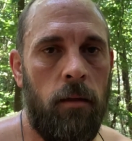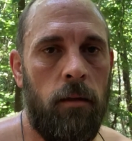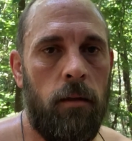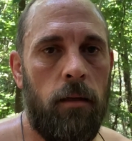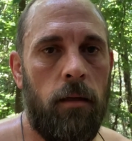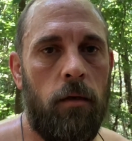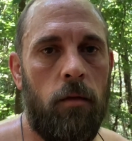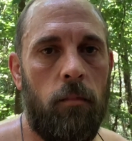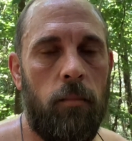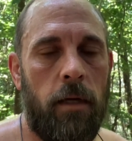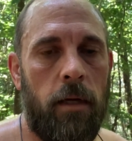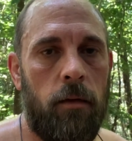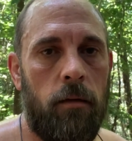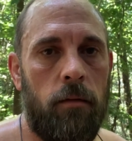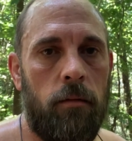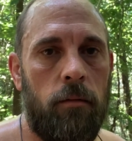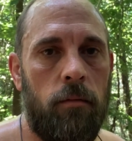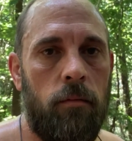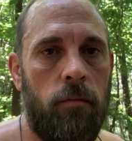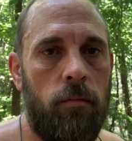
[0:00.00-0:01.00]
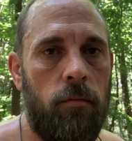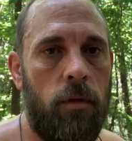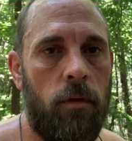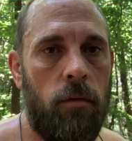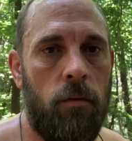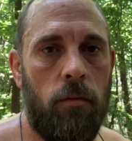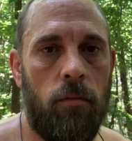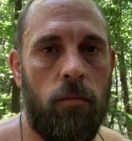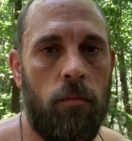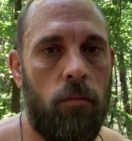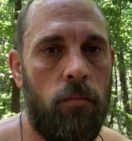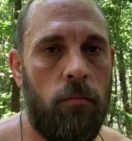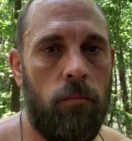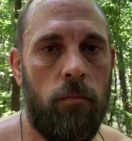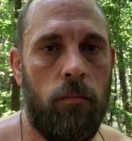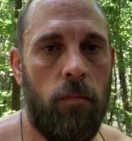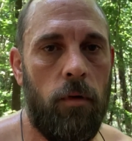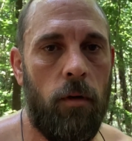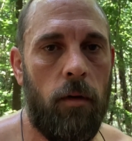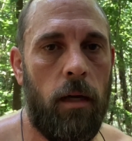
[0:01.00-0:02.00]
It don't matter, you know,
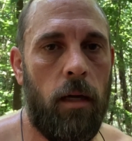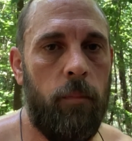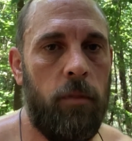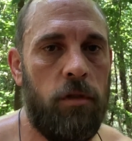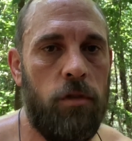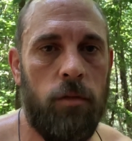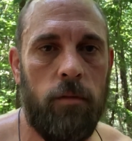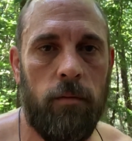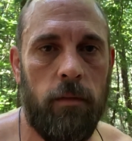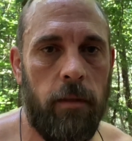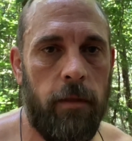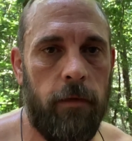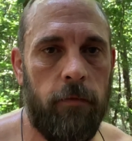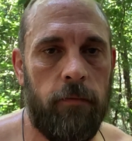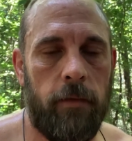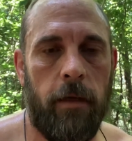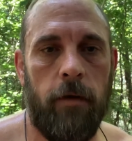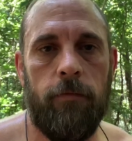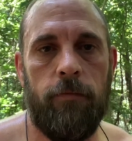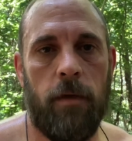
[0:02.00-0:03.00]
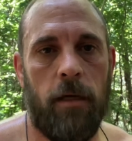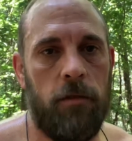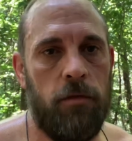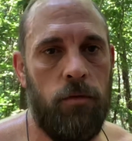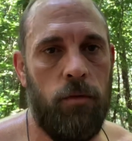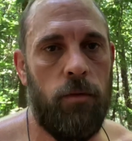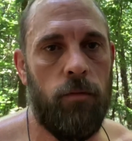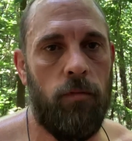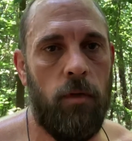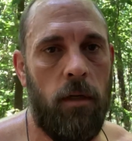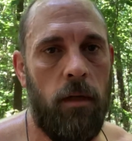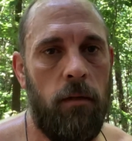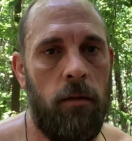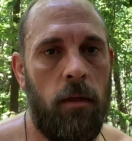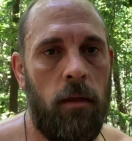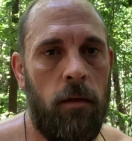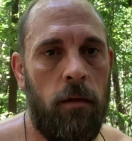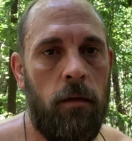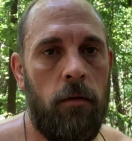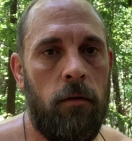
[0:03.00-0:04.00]
you know, how much you can lift, how fast you can run.
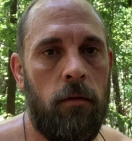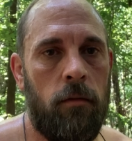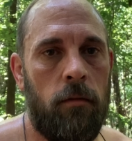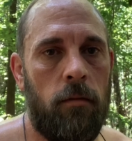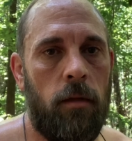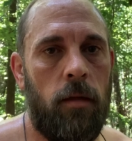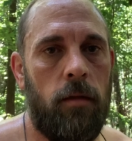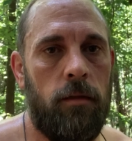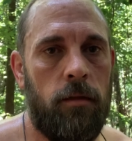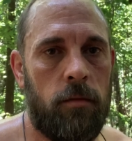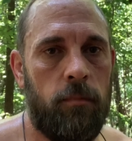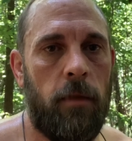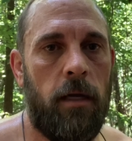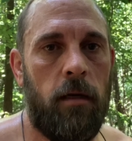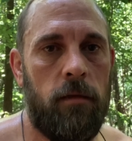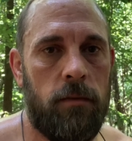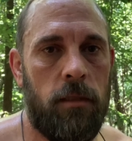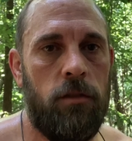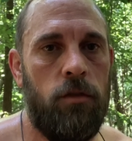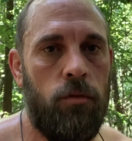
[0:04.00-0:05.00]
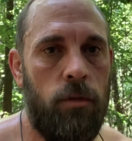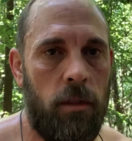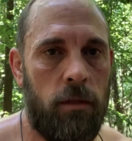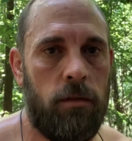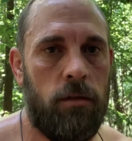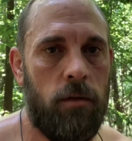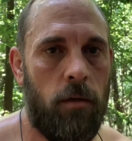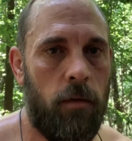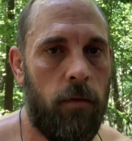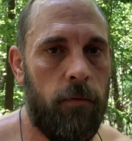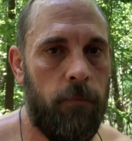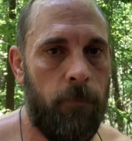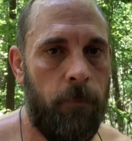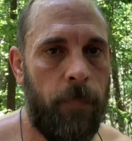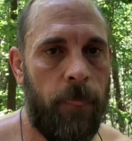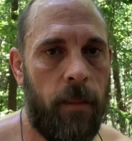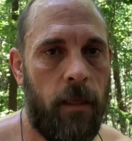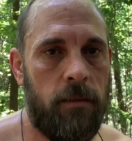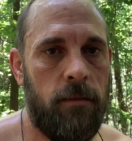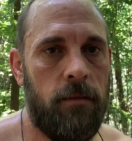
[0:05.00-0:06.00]
It just matters that you get started.
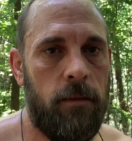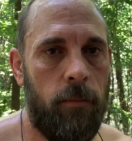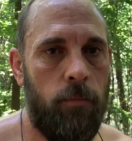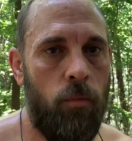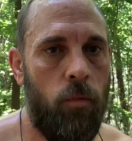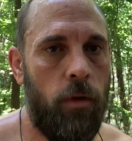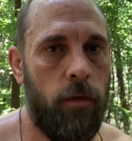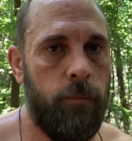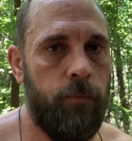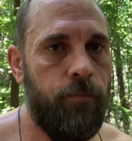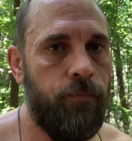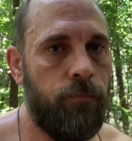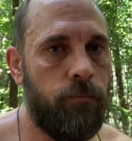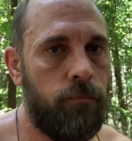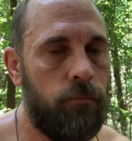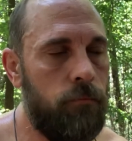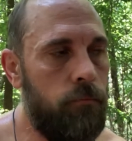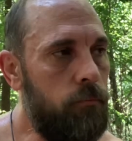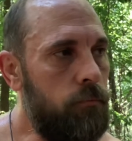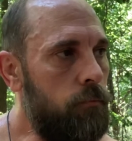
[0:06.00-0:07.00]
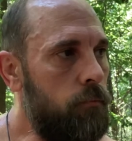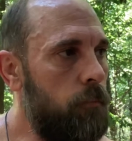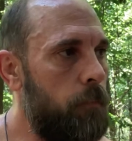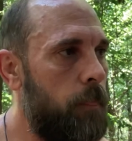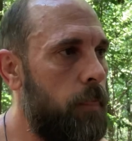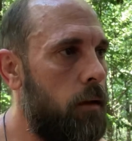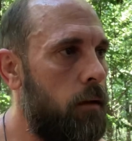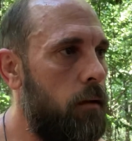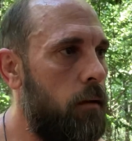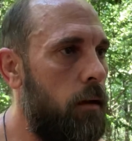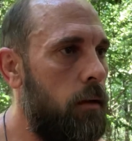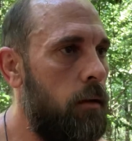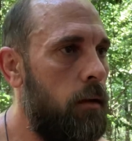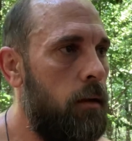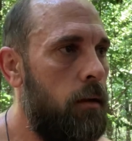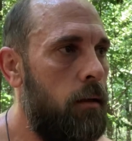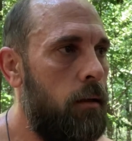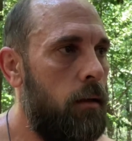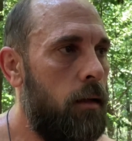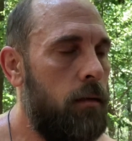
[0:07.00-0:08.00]
That's step one. All right.
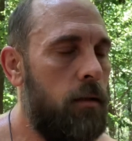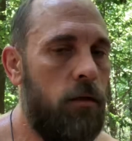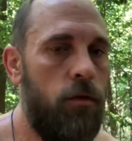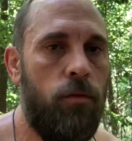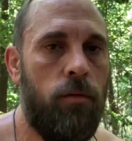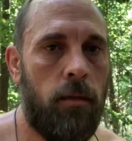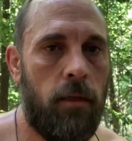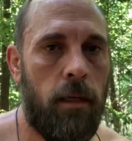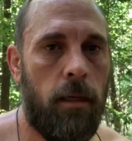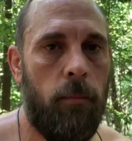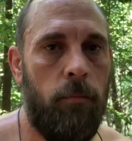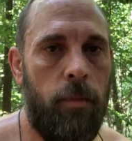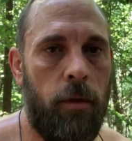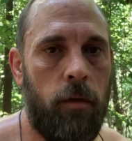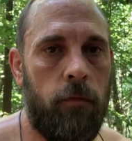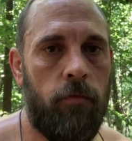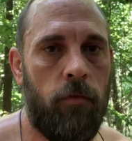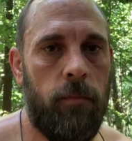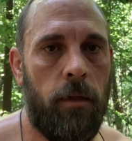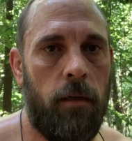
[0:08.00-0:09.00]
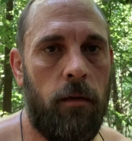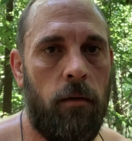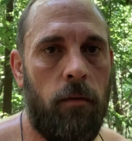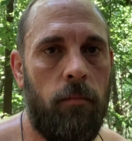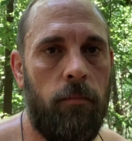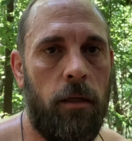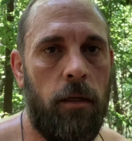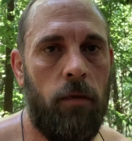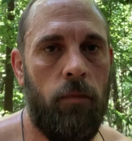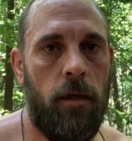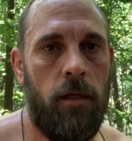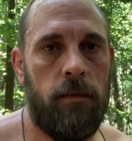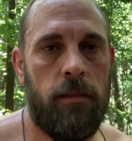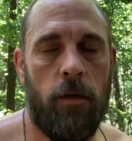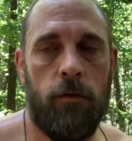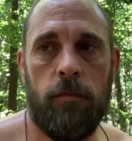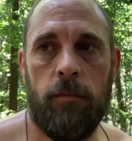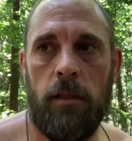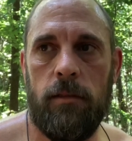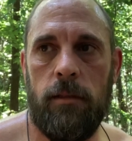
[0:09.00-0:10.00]
And then you can kind of build from there. But anyways, that
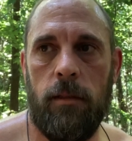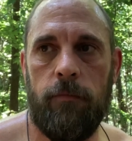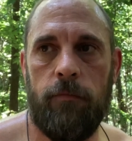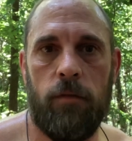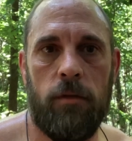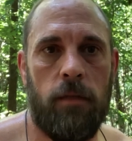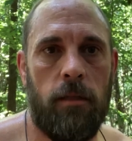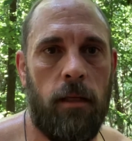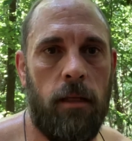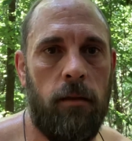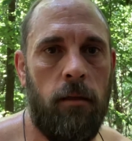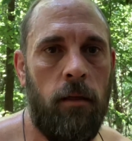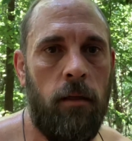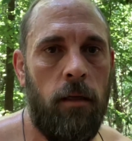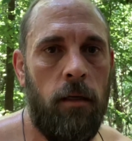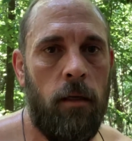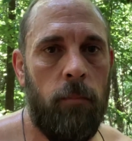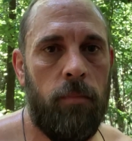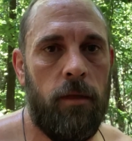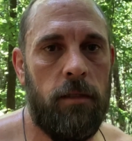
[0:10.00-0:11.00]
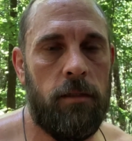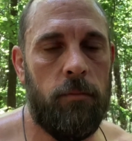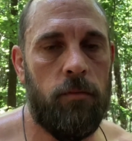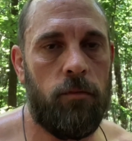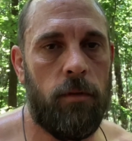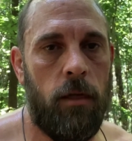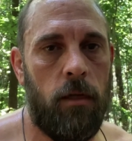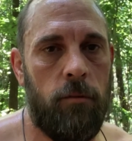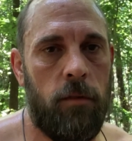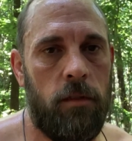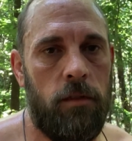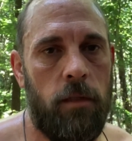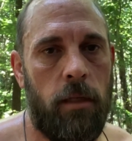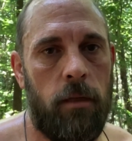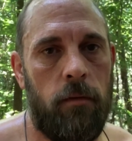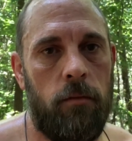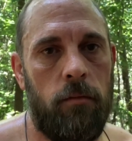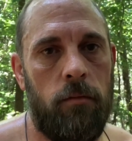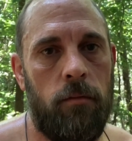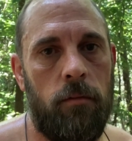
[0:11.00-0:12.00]
was my tip for today. Please subscribe to my
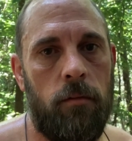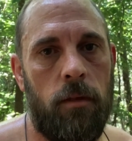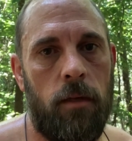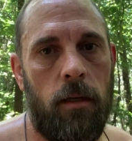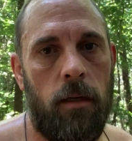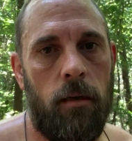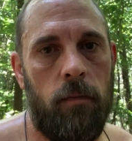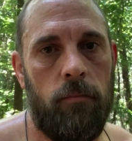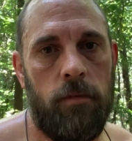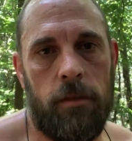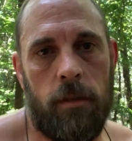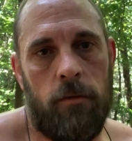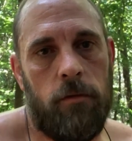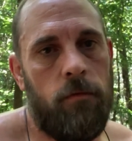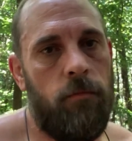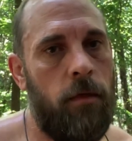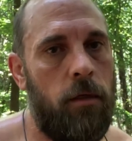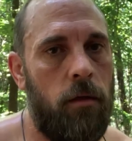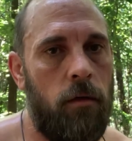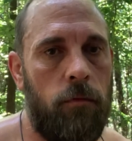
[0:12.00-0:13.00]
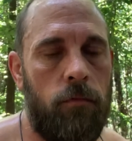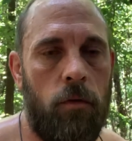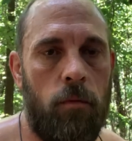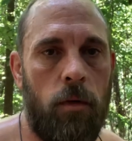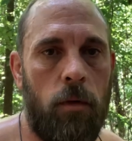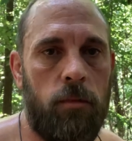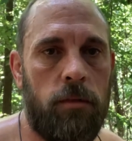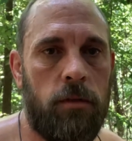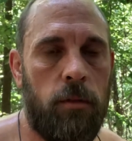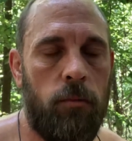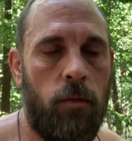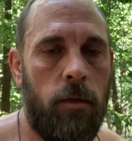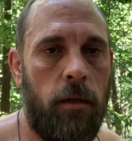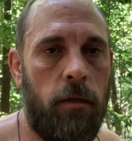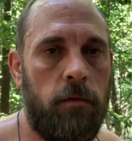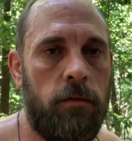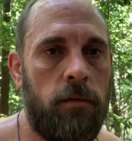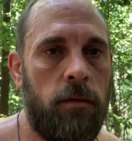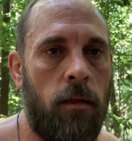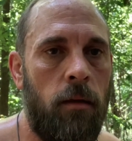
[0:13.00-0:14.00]
channel. Um, share this video if you want with someone
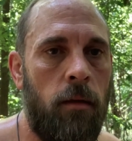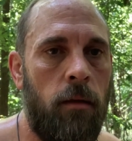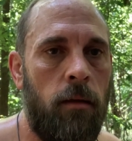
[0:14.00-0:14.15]
else.